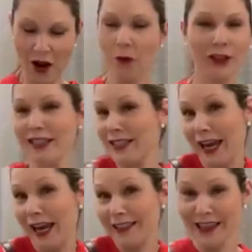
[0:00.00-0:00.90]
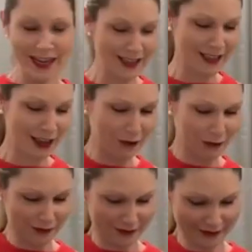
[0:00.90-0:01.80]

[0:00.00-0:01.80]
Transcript: We just take it to the next level.